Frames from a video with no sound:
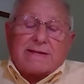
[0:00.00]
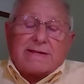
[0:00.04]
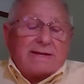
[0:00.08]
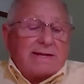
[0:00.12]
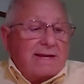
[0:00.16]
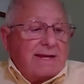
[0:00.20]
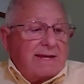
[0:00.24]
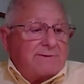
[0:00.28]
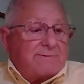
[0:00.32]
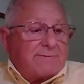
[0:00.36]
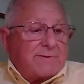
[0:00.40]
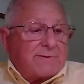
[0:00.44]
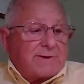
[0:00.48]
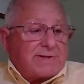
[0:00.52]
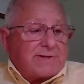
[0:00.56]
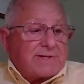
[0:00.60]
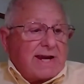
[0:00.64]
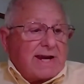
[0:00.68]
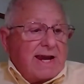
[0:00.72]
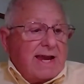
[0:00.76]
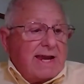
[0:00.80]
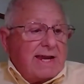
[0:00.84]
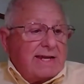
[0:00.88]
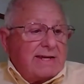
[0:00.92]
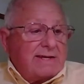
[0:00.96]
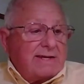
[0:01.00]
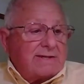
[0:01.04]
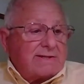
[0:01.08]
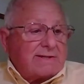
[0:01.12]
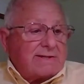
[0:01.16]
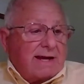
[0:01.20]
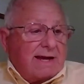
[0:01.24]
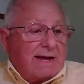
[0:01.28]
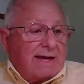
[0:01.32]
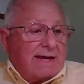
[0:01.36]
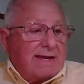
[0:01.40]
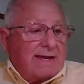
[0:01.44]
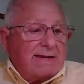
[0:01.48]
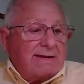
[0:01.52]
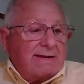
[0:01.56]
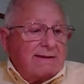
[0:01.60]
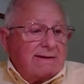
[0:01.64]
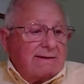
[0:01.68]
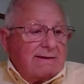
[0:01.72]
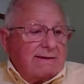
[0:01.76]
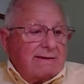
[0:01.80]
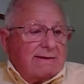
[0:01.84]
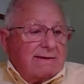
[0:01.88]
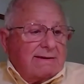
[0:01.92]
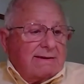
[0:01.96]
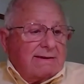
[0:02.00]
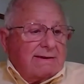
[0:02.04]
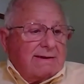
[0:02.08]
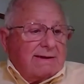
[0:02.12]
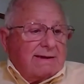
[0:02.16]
just a need for change, I